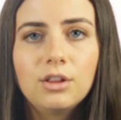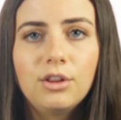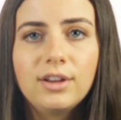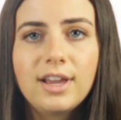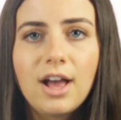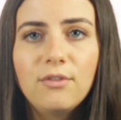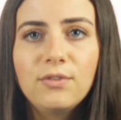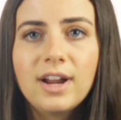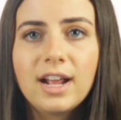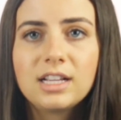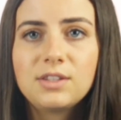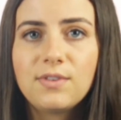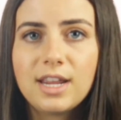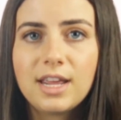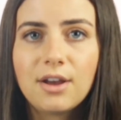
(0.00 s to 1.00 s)
Look out for
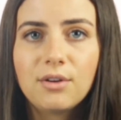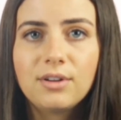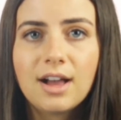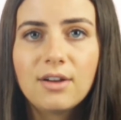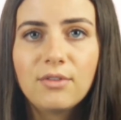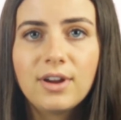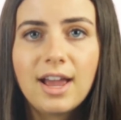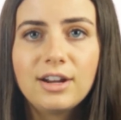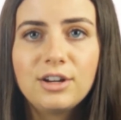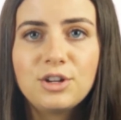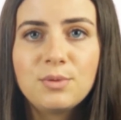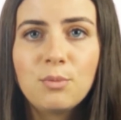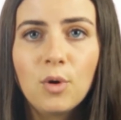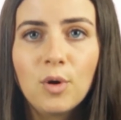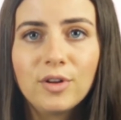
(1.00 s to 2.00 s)
next video covering how to
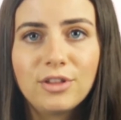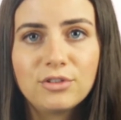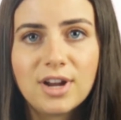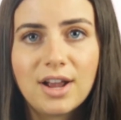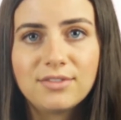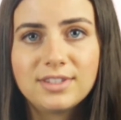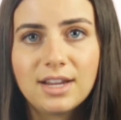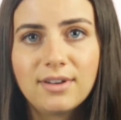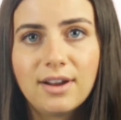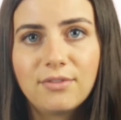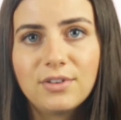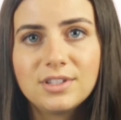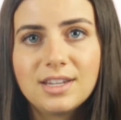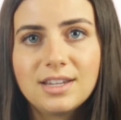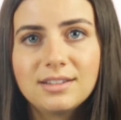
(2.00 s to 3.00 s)
do more with your DraftSight
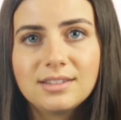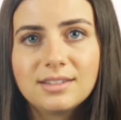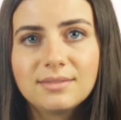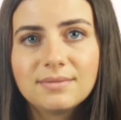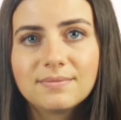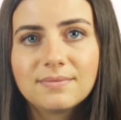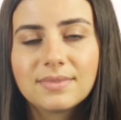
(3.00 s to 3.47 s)
references.